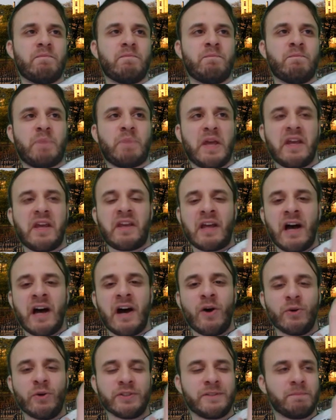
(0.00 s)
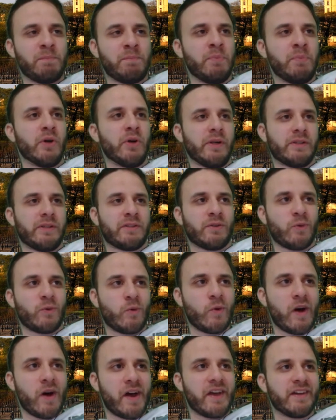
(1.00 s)
big house built,
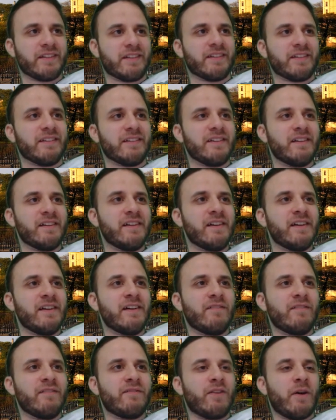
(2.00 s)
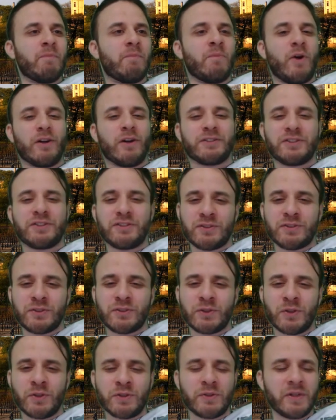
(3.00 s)
right? from
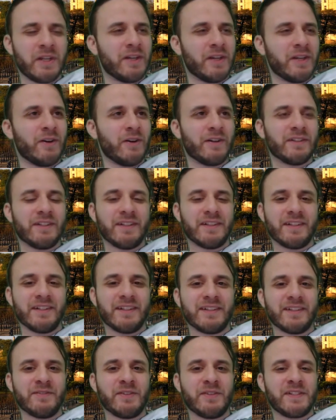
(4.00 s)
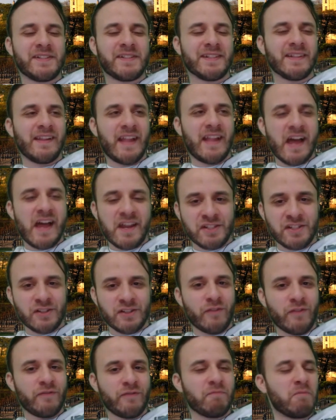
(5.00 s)
Matsuri, or with the legend
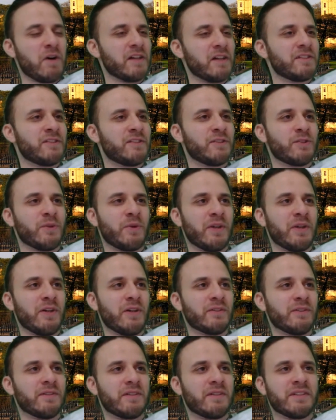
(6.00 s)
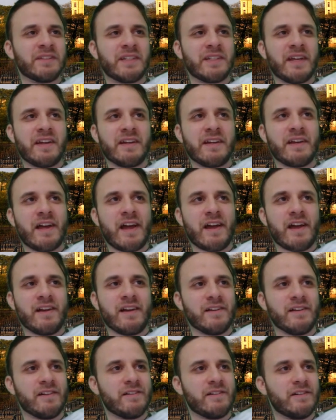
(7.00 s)
of Matsuri, or they
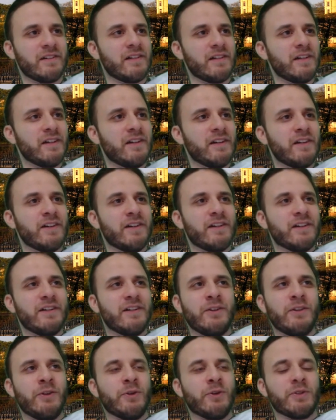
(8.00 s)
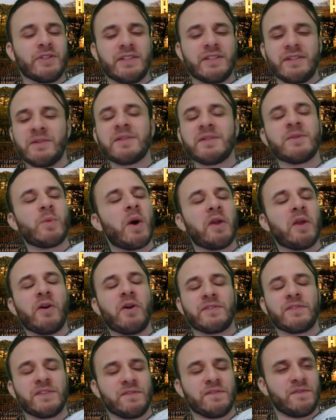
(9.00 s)
use it as one
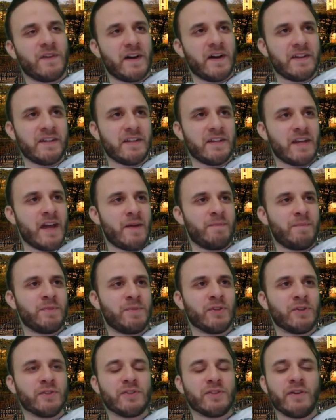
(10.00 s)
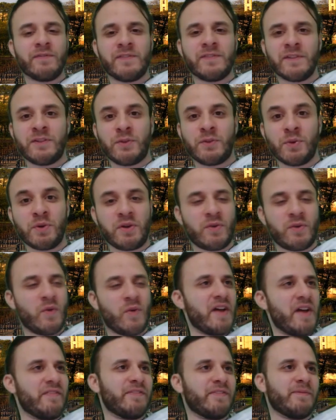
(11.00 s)
of the funny episodes of the Two
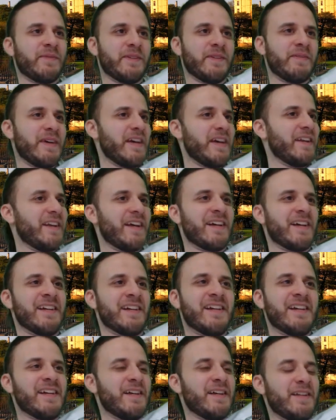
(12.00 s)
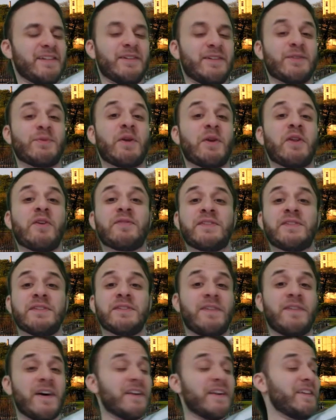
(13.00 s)
Craftsmen, man. That's one of the
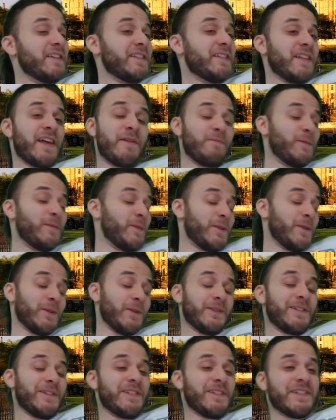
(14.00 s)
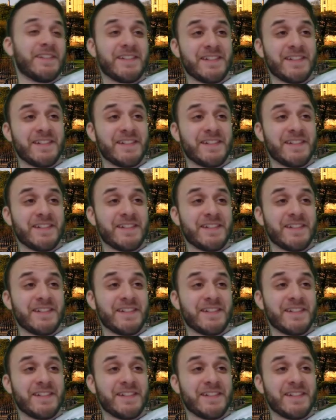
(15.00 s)
funniest episodes.